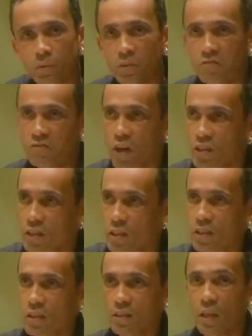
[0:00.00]
we
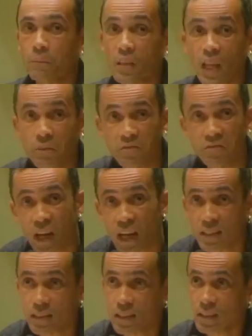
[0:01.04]
foster, sometimes
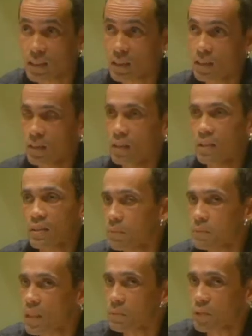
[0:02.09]
violently,
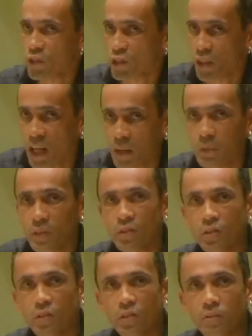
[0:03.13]
sometimes it just
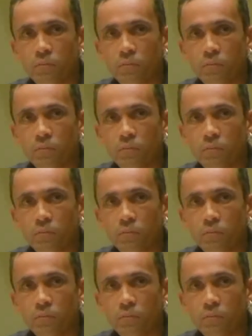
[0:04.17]
happens.